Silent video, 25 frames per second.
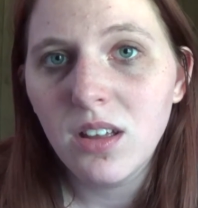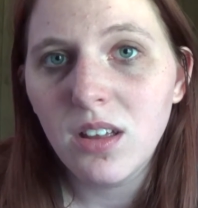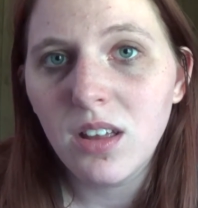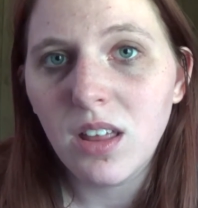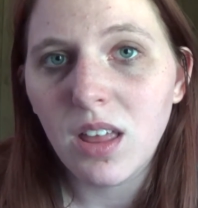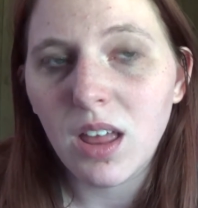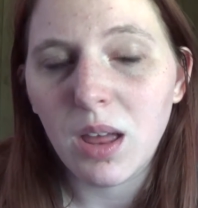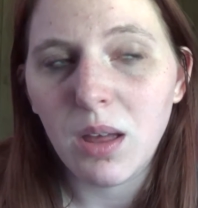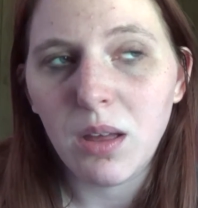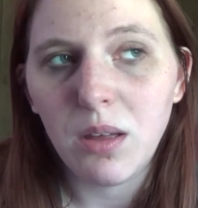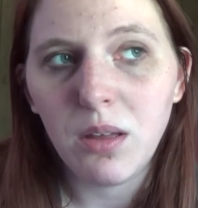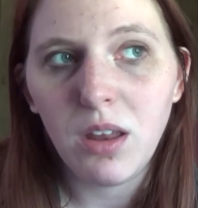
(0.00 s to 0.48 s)

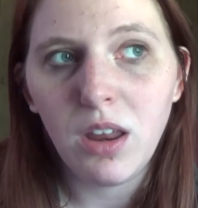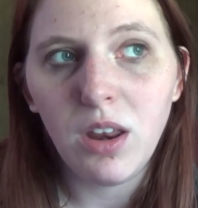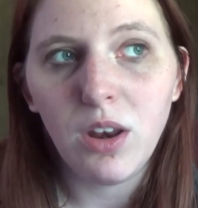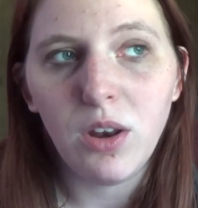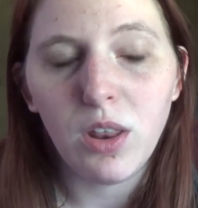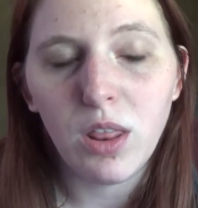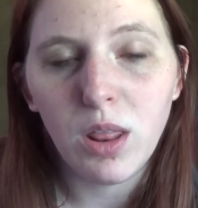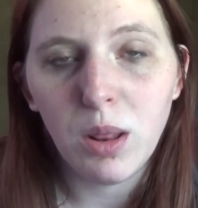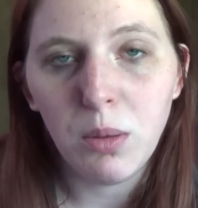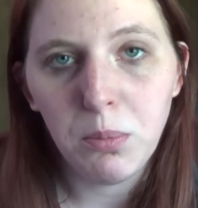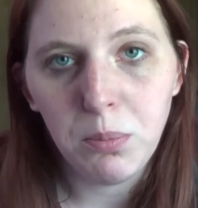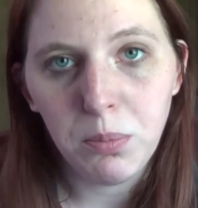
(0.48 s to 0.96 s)

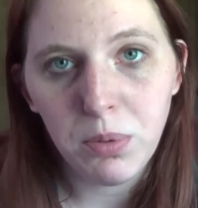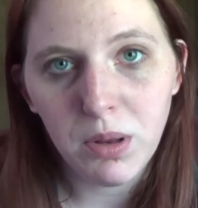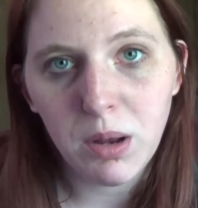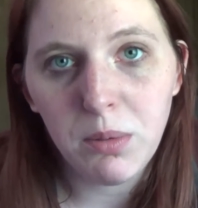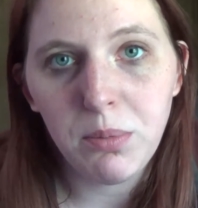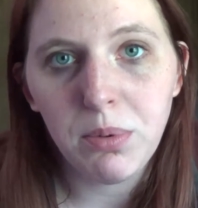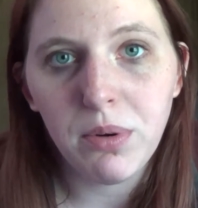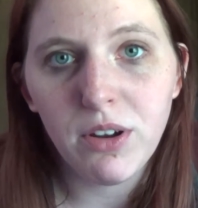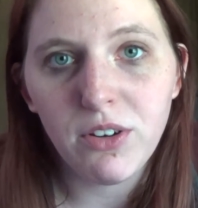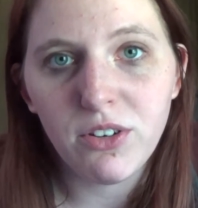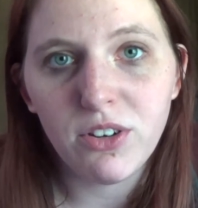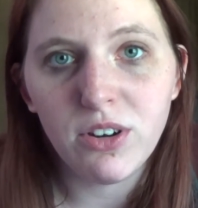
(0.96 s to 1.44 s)
the blood
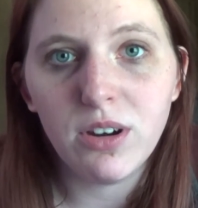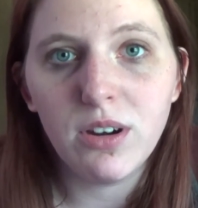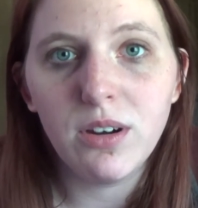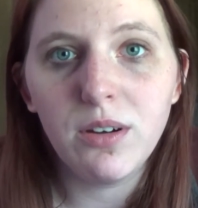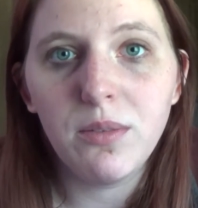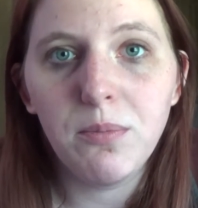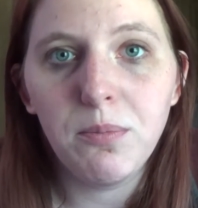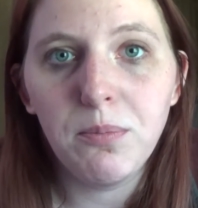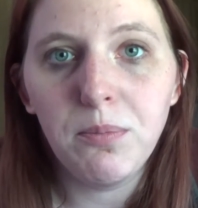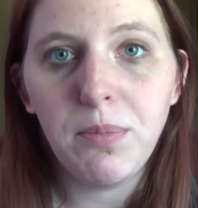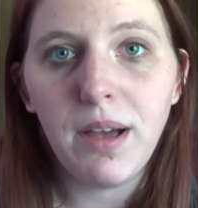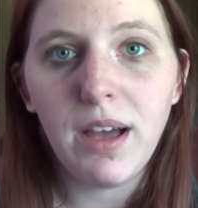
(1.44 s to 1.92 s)
pressure
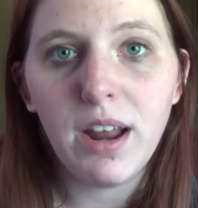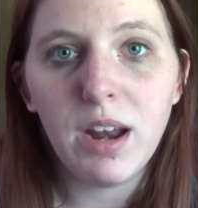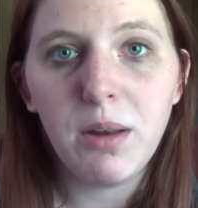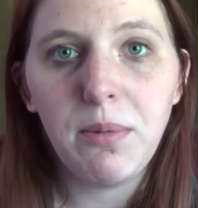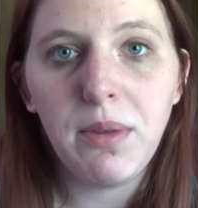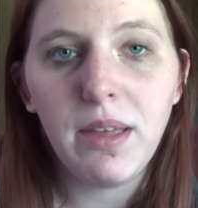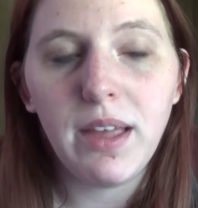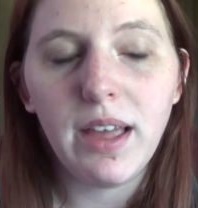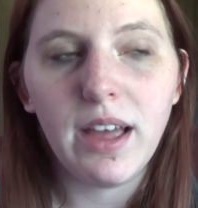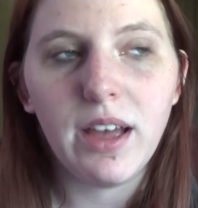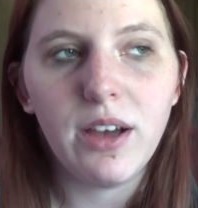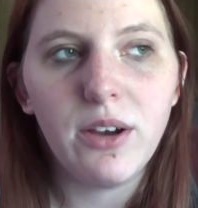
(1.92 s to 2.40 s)

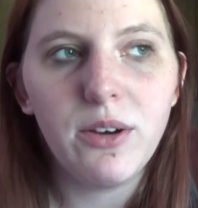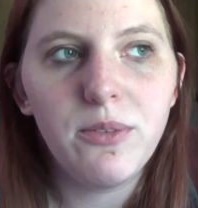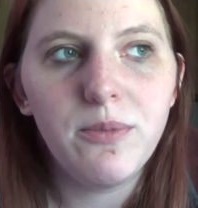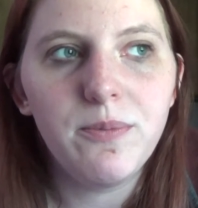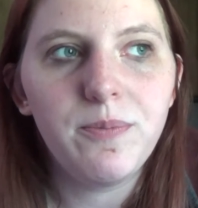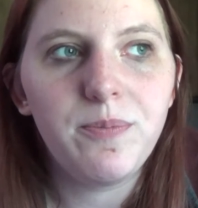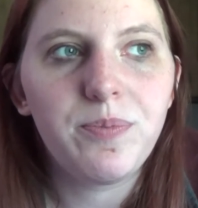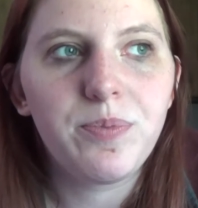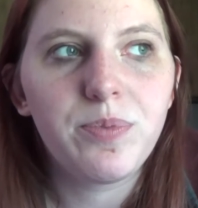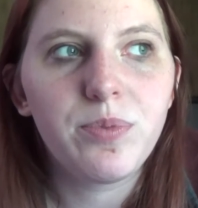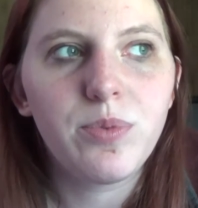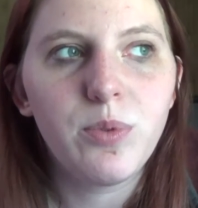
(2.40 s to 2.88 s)
bottoming out
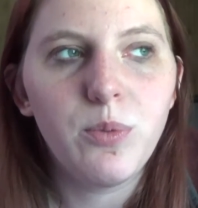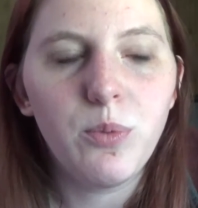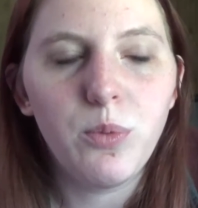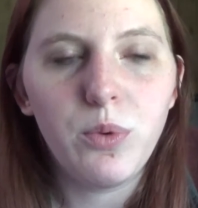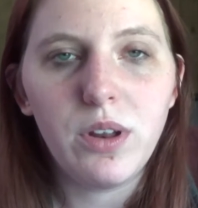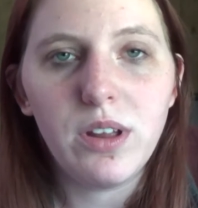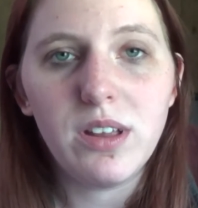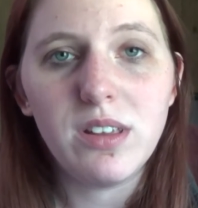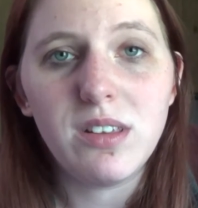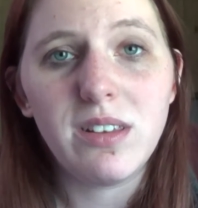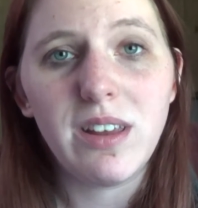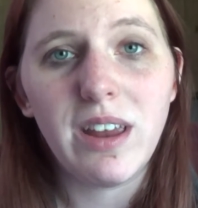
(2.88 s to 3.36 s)
when
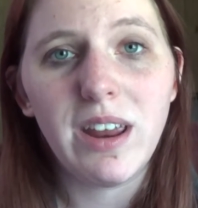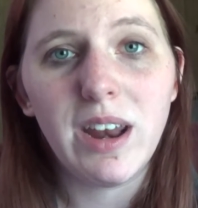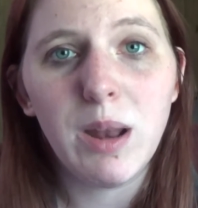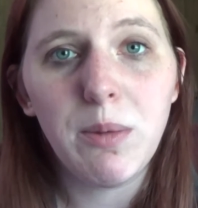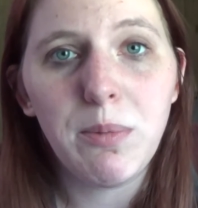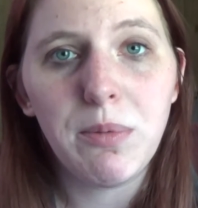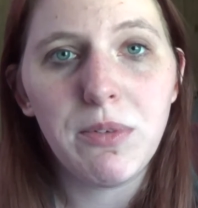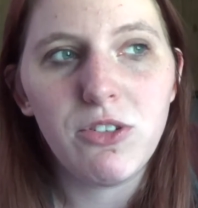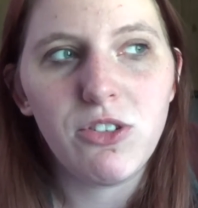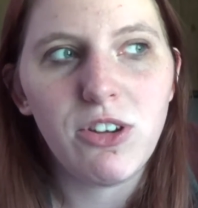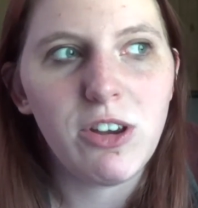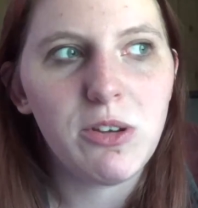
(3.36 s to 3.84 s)
I stand
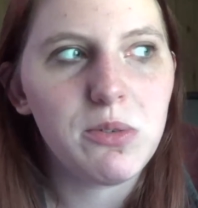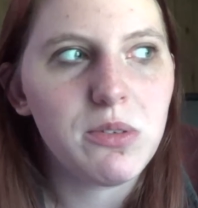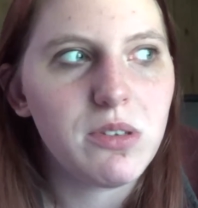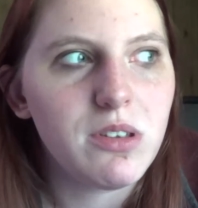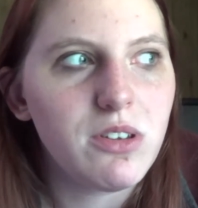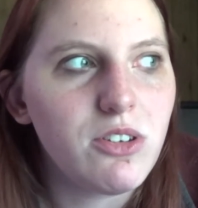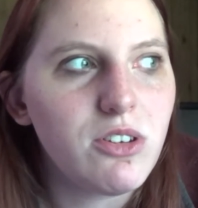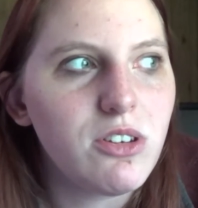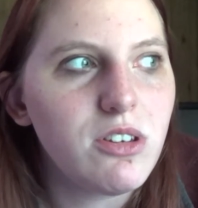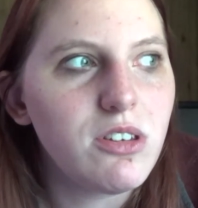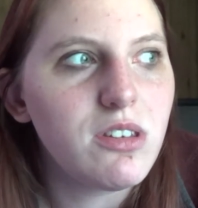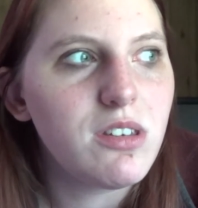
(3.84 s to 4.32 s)
up and change
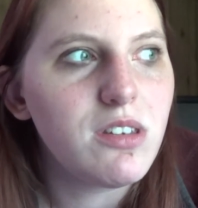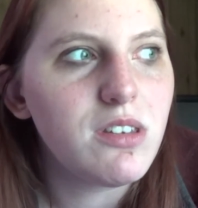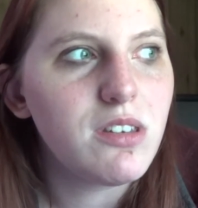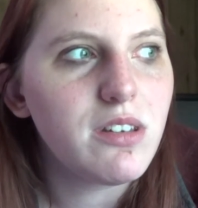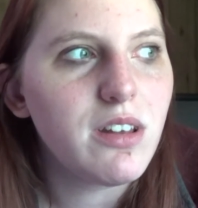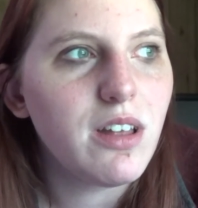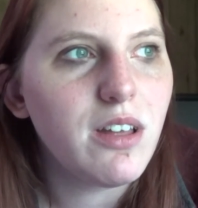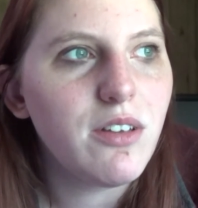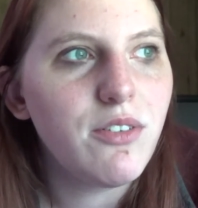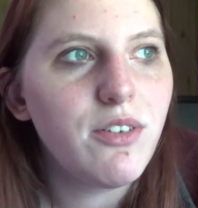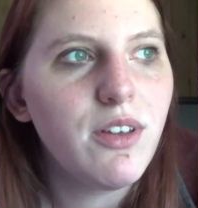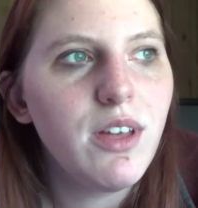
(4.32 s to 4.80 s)
positions and
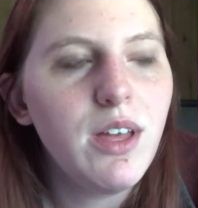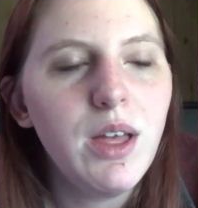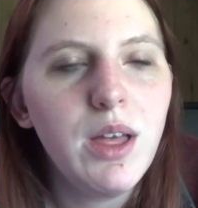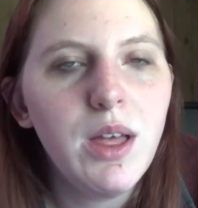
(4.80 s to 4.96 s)
stuff,